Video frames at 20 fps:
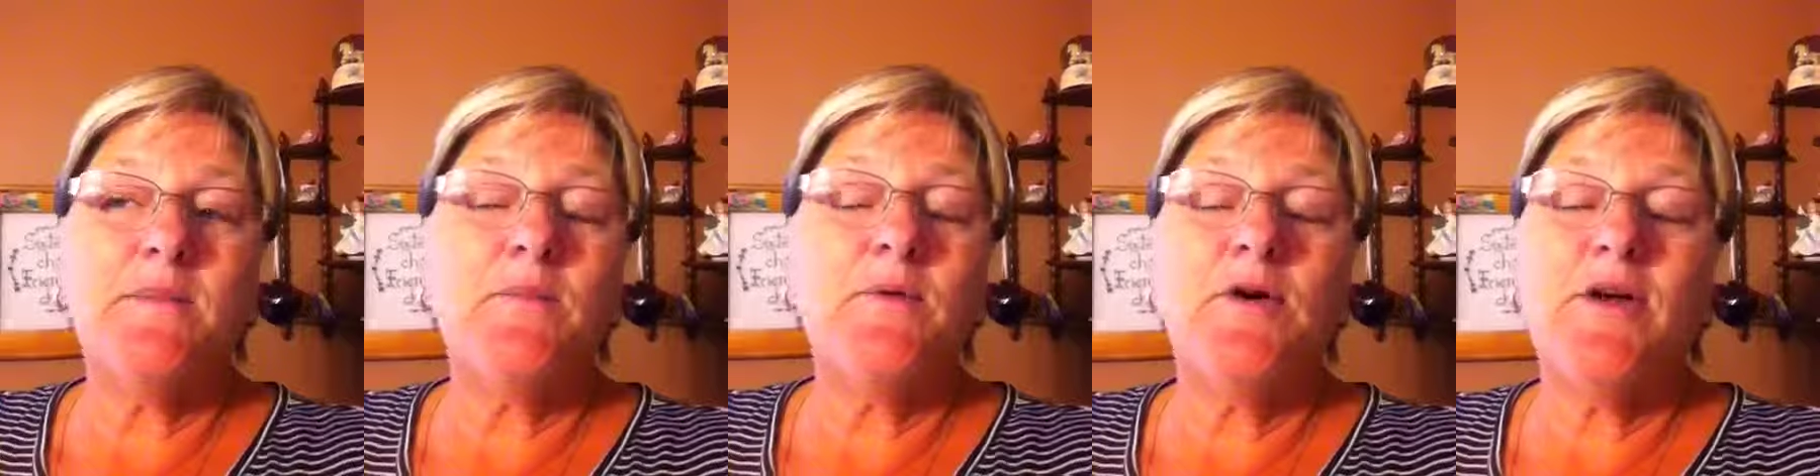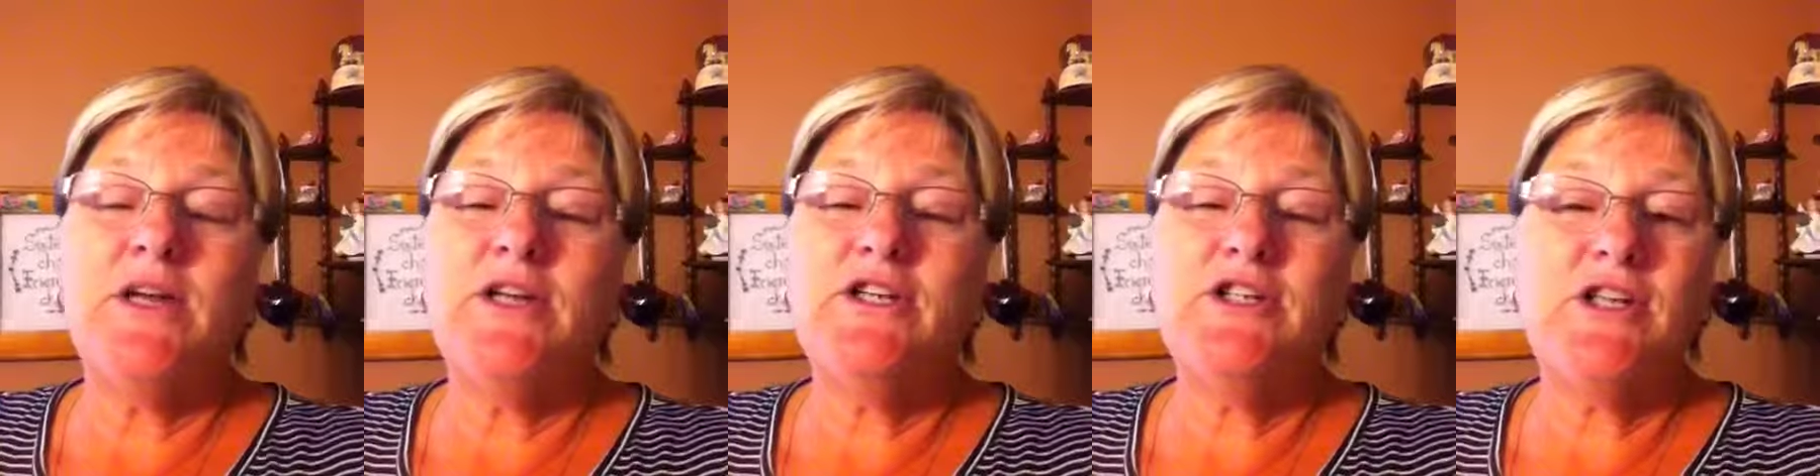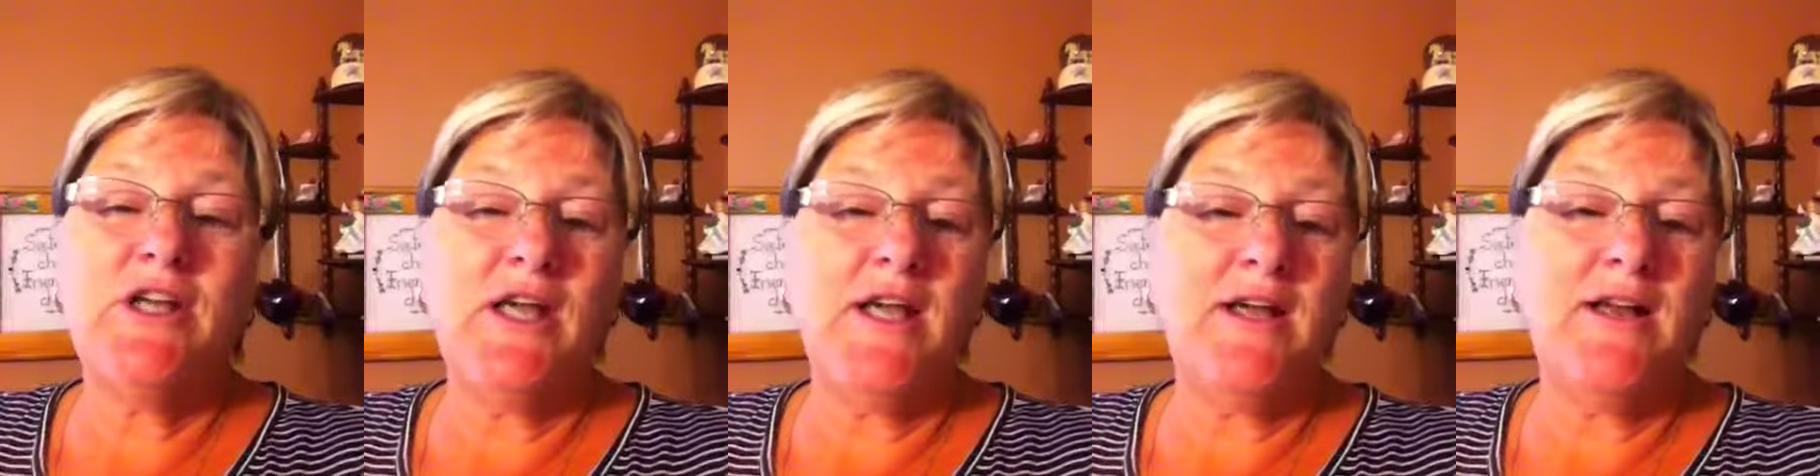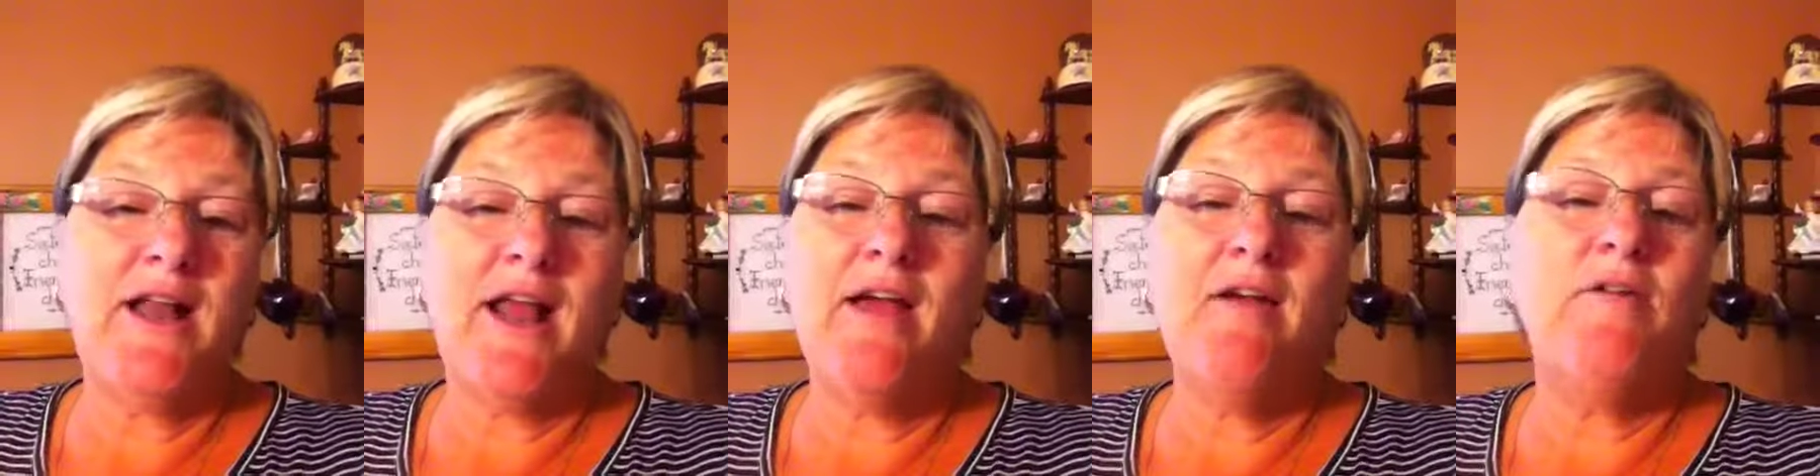
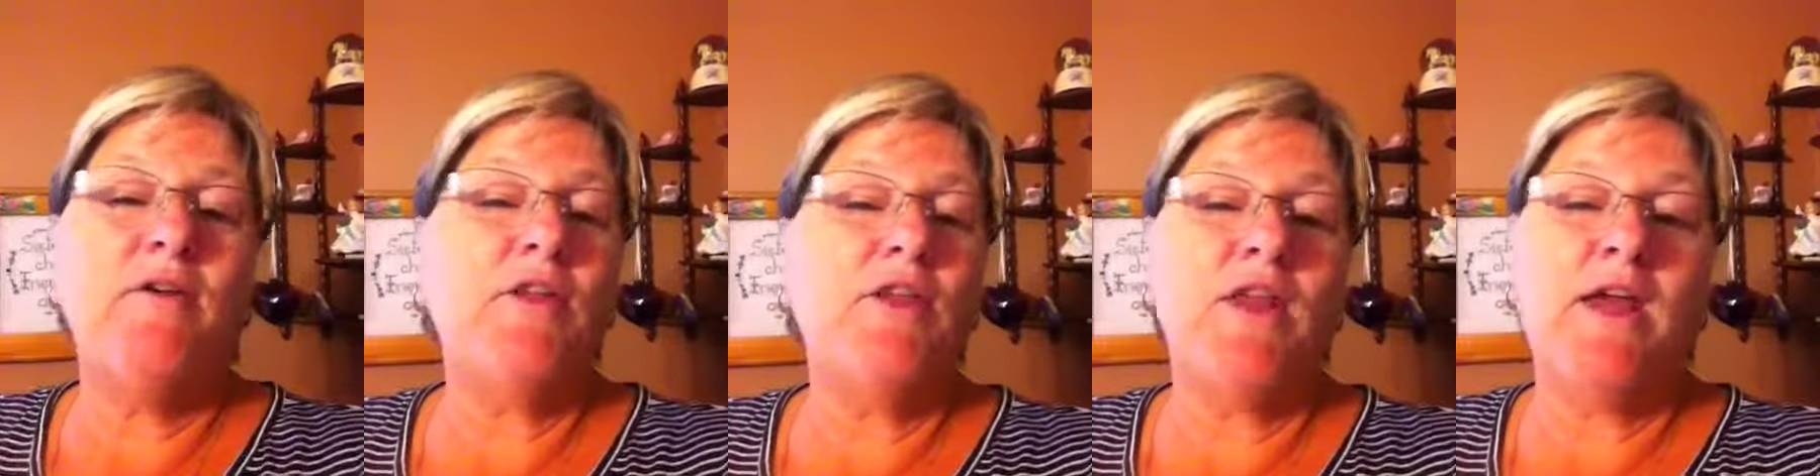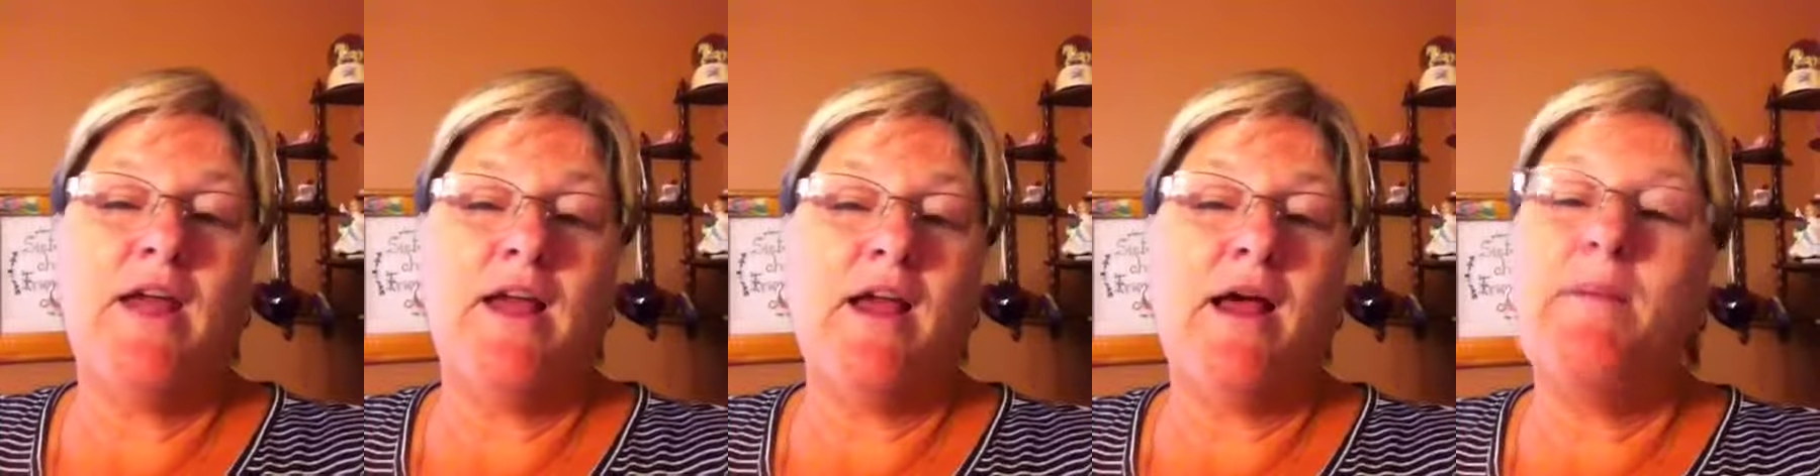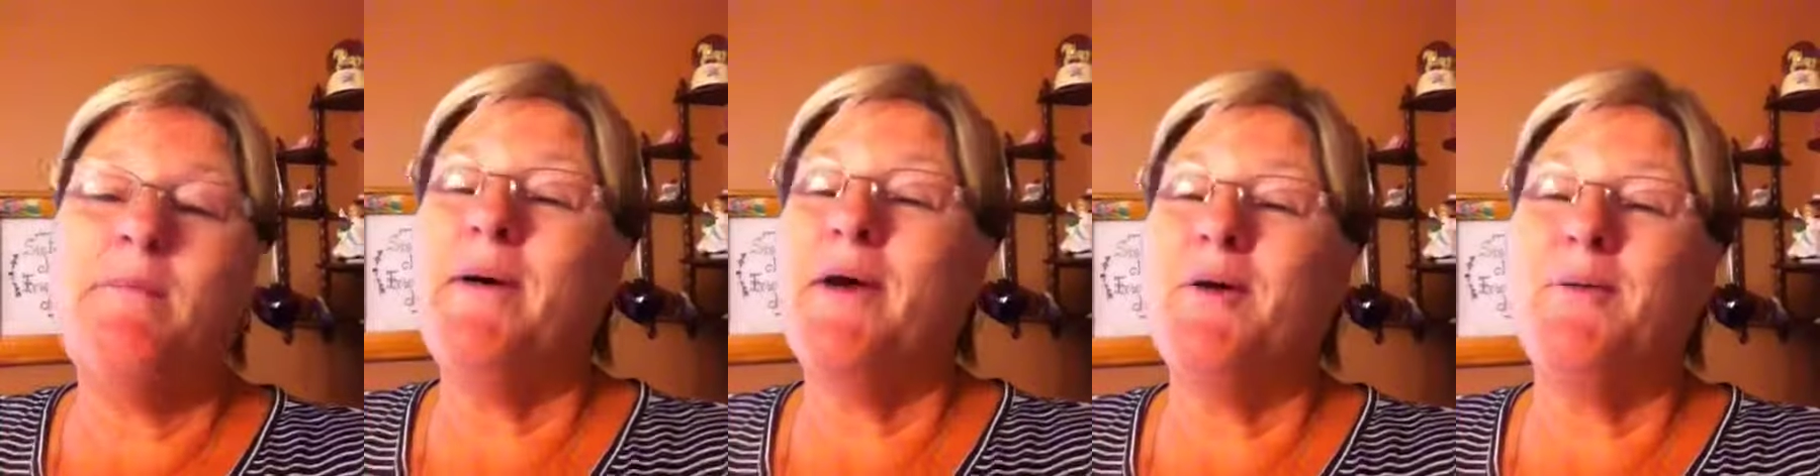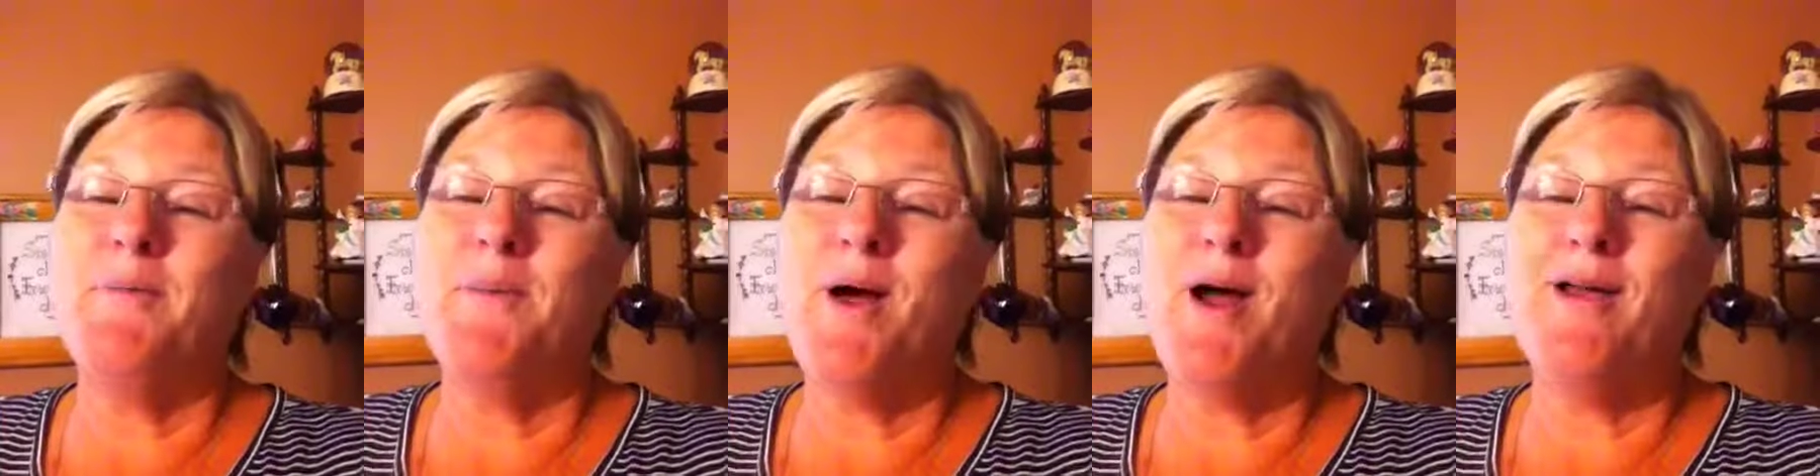appreciate everything
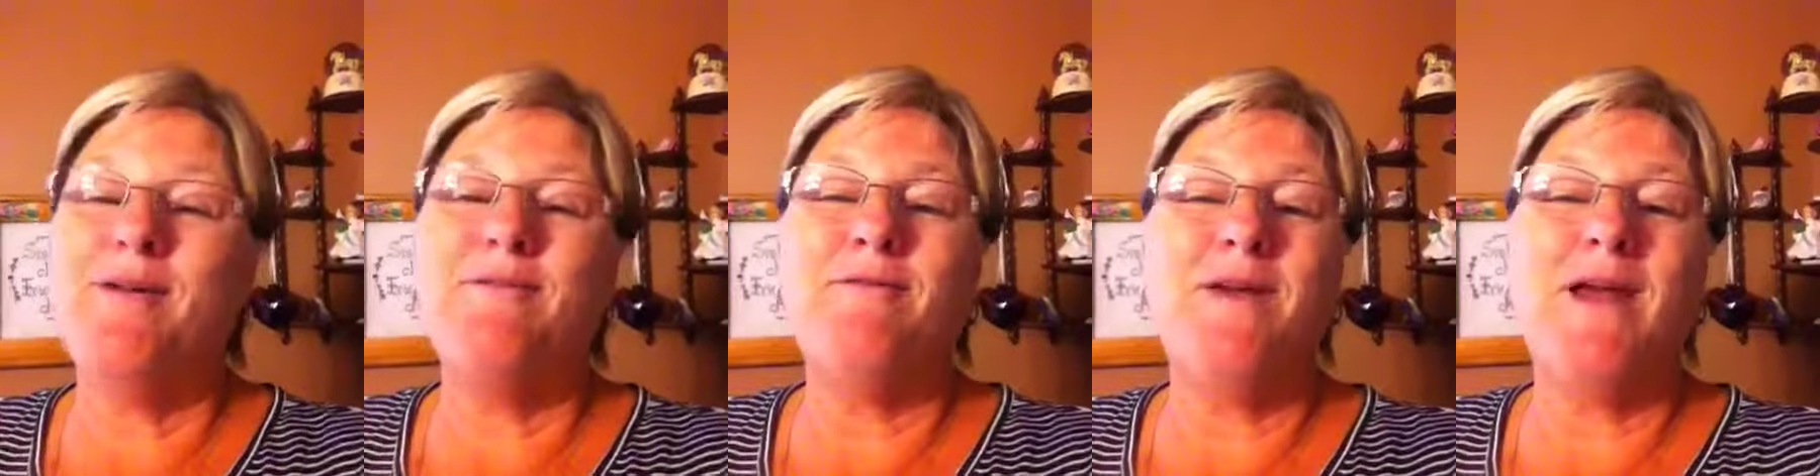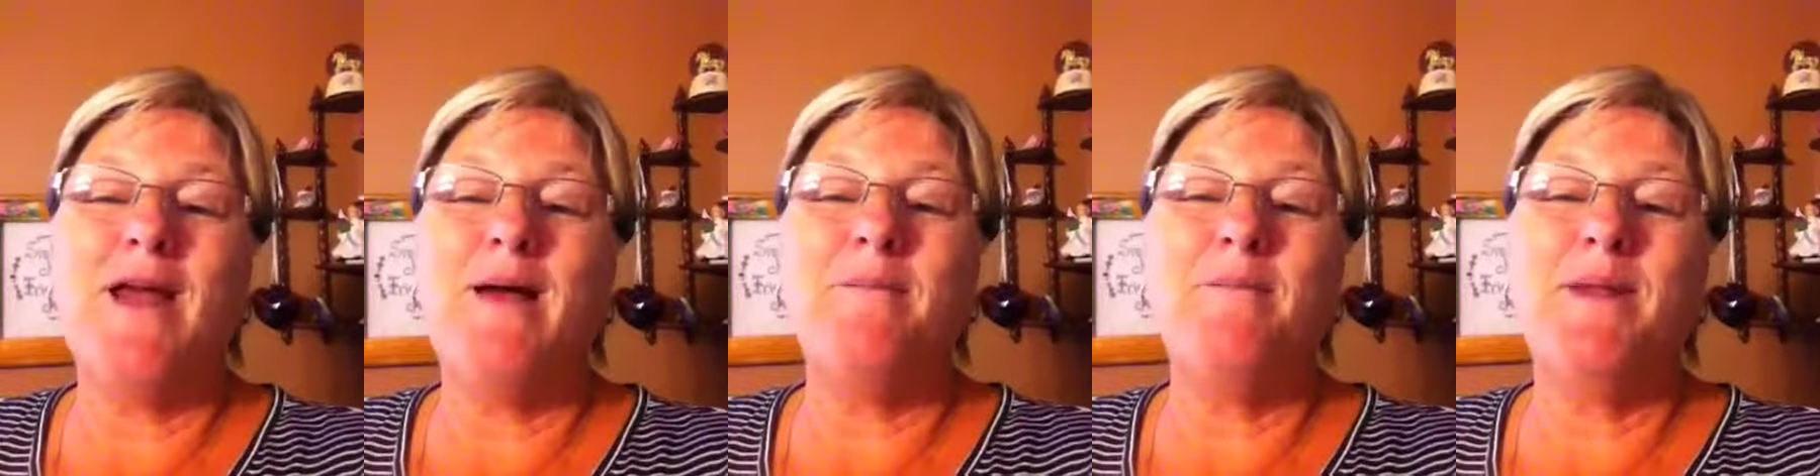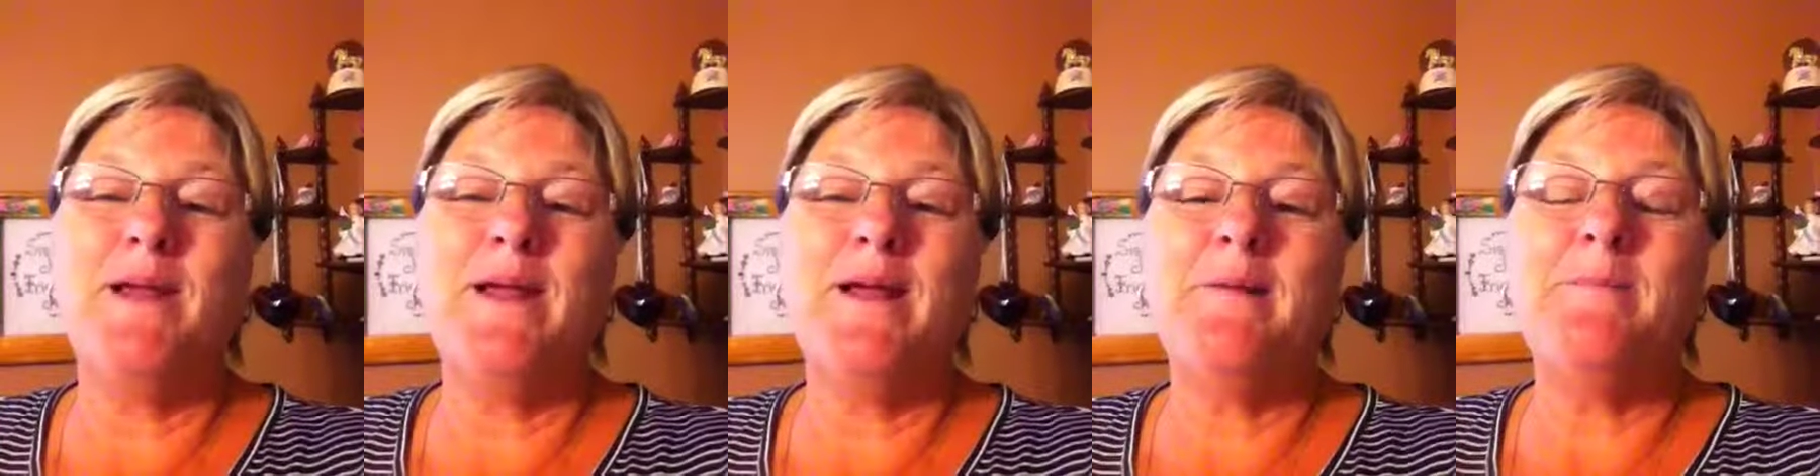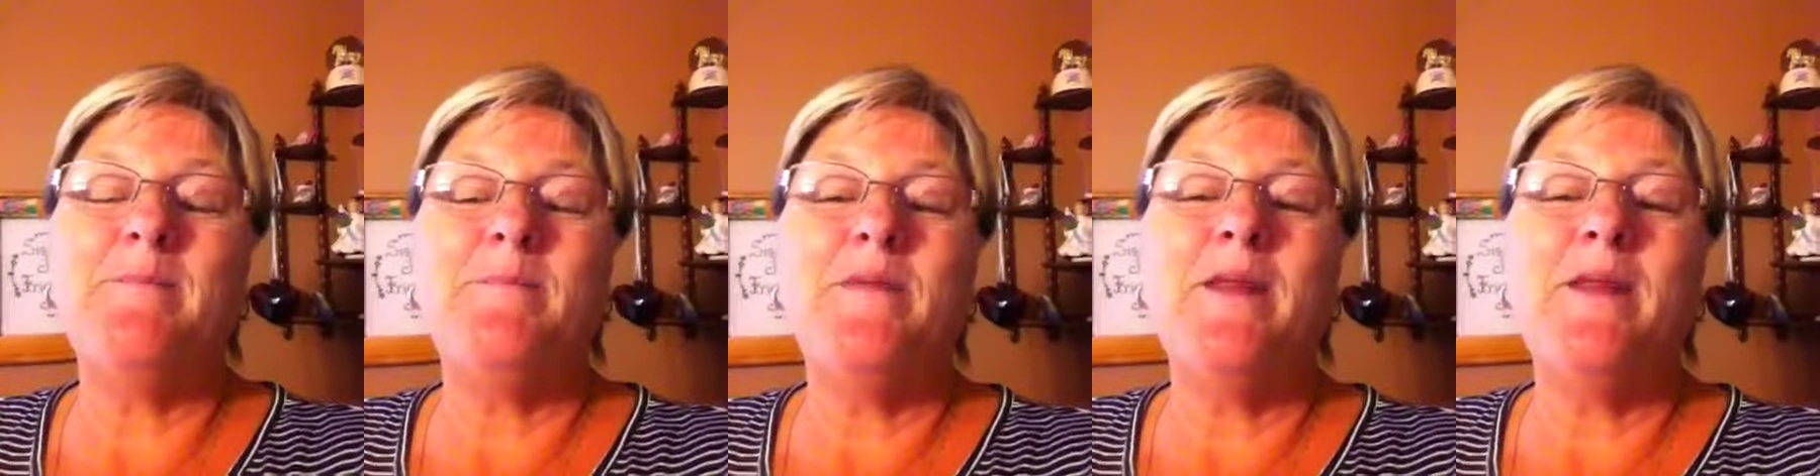about my family.